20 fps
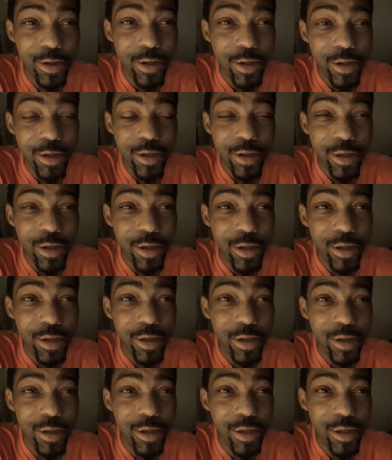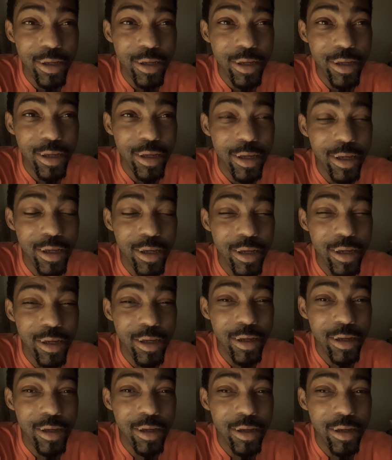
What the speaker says: (no one is talking)